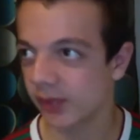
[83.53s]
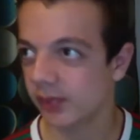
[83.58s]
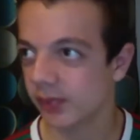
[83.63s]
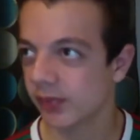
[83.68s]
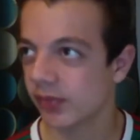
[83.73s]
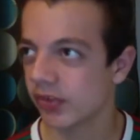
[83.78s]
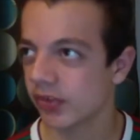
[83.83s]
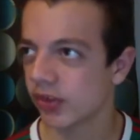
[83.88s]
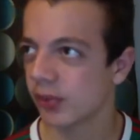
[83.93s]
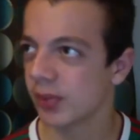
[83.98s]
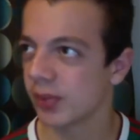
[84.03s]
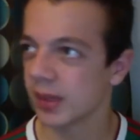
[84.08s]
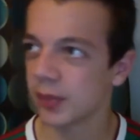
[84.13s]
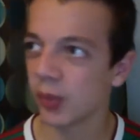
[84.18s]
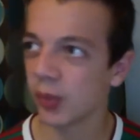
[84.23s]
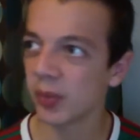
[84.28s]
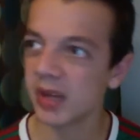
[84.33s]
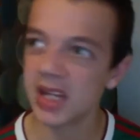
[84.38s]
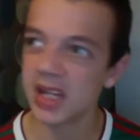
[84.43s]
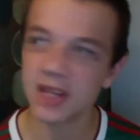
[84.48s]
some people
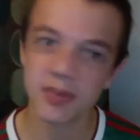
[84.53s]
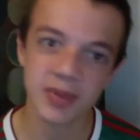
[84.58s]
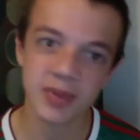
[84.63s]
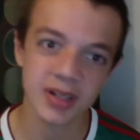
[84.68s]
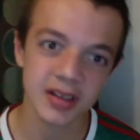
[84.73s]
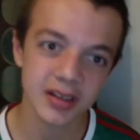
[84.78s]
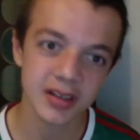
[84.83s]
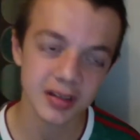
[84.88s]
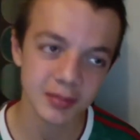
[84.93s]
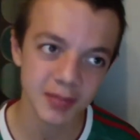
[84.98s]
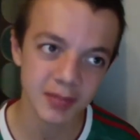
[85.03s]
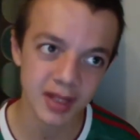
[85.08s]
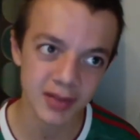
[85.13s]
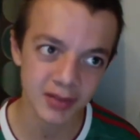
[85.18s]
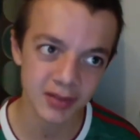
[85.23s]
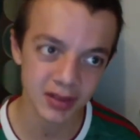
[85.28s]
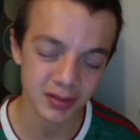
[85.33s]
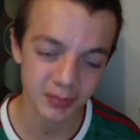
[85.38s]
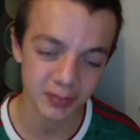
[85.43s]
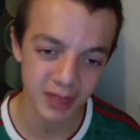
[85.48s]
may
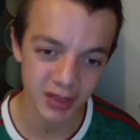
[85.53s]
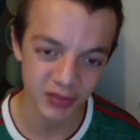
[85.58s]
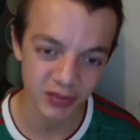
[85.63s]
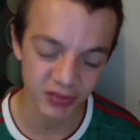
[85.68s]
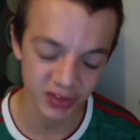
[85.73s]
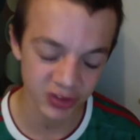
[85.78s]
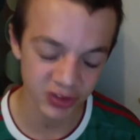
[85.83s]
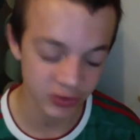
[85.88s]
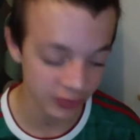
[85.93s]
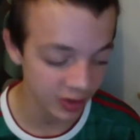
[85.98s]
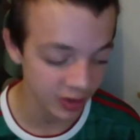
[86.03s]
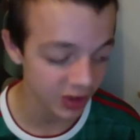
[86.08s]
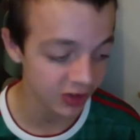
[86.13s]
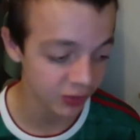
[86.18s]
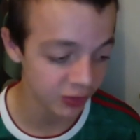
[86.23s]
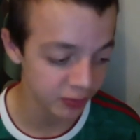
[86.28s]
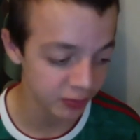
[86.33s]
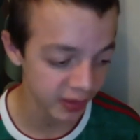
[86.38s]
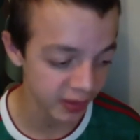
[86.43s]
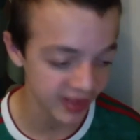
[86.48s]
have
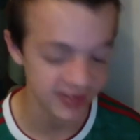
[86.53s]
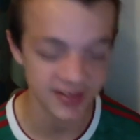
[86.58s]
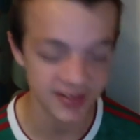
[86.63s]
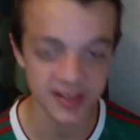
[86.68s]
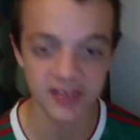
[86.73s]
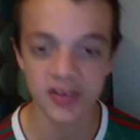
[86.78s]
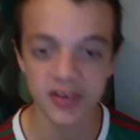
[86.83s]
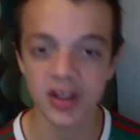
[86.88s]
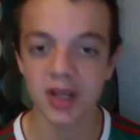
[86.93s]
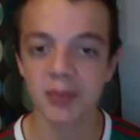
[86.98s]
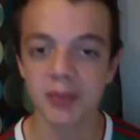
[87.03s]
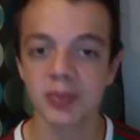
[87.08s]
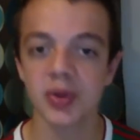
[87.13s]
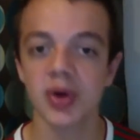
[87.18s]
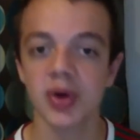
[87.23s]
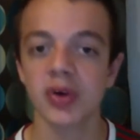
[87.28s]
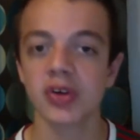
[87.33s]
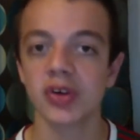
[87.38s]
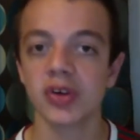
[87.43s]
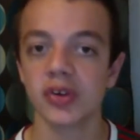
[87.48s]
expected
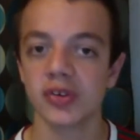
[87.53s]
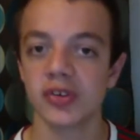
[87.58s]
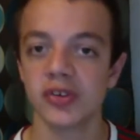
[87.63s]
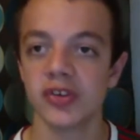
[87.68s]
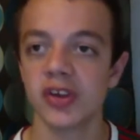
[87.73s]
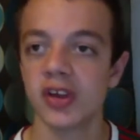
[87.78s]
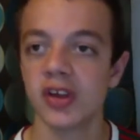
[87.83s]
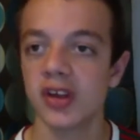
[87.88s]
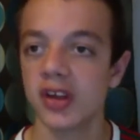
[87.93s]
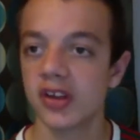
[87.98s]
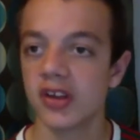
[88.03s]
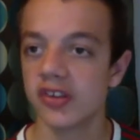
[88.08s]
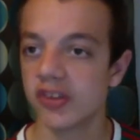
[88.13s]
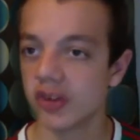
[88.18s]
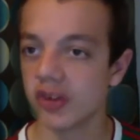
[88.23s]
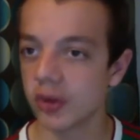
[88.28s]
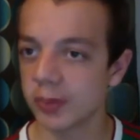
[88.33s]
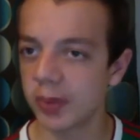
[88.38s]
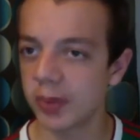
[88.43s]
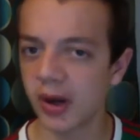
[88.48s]
Olympiacos
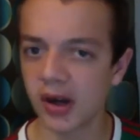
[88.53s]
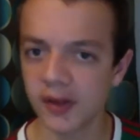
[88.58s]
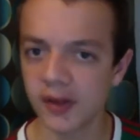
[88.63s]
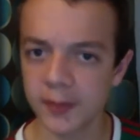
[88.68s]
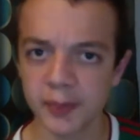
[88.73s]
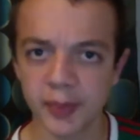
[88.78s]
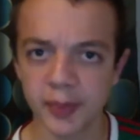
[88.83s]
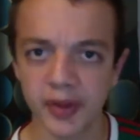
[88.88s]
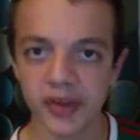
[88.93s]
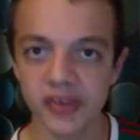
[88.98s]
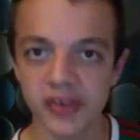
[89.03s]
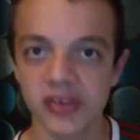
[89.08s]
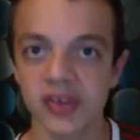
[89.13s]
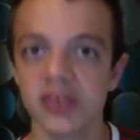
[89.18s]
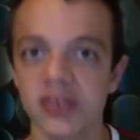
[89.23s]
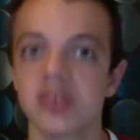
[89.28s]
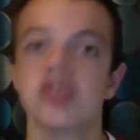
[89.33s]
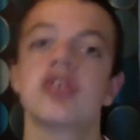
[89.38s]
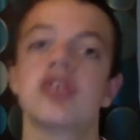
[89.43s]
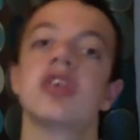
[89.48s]
to park the bus and
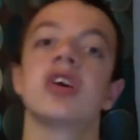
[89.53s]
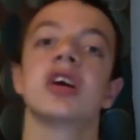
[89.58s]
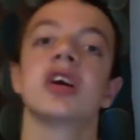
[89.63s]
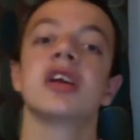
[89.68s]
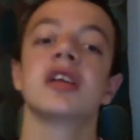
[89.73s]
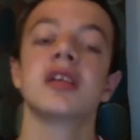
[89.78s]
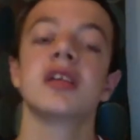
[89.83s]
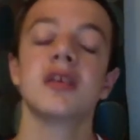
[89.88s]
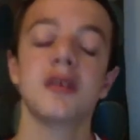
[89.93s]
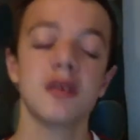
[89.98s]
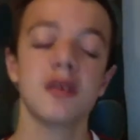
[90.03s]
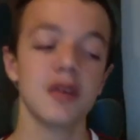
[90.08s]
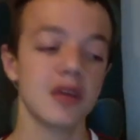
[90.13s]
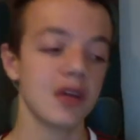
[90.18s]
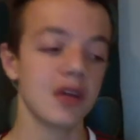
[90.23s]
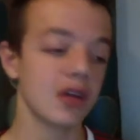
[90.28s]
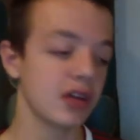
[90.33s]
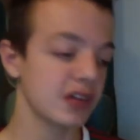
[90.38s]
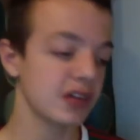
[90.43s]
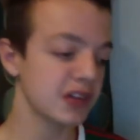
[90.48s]
try and
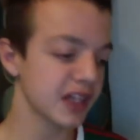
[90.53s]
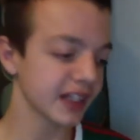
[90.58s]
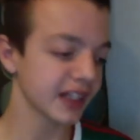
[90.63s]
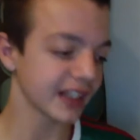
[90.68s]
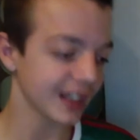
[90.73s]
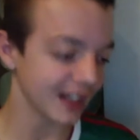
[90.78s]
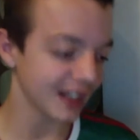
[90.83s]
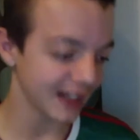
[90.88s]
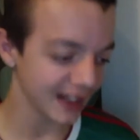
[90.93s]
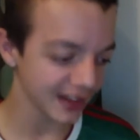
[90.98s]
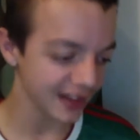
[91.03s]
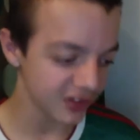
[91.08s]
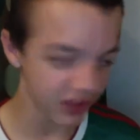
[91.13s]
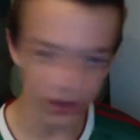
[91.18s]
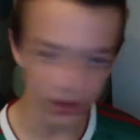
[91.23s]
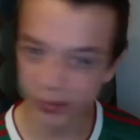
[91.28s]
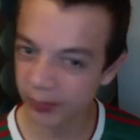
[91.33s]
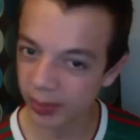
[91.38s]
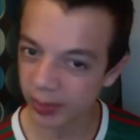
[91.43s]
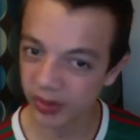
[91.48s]
nick it late
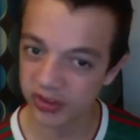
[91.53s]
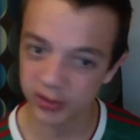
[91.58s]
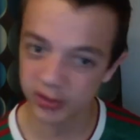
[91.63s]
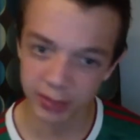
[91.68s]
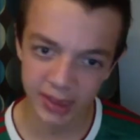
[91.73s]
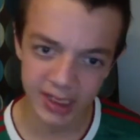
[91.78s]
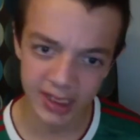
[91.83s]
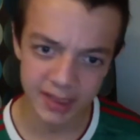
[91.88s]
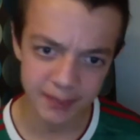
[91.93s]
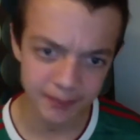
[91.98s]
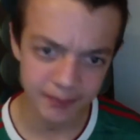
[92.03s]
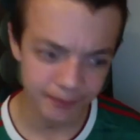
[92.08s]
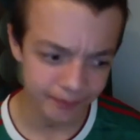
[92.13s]
on, possibly.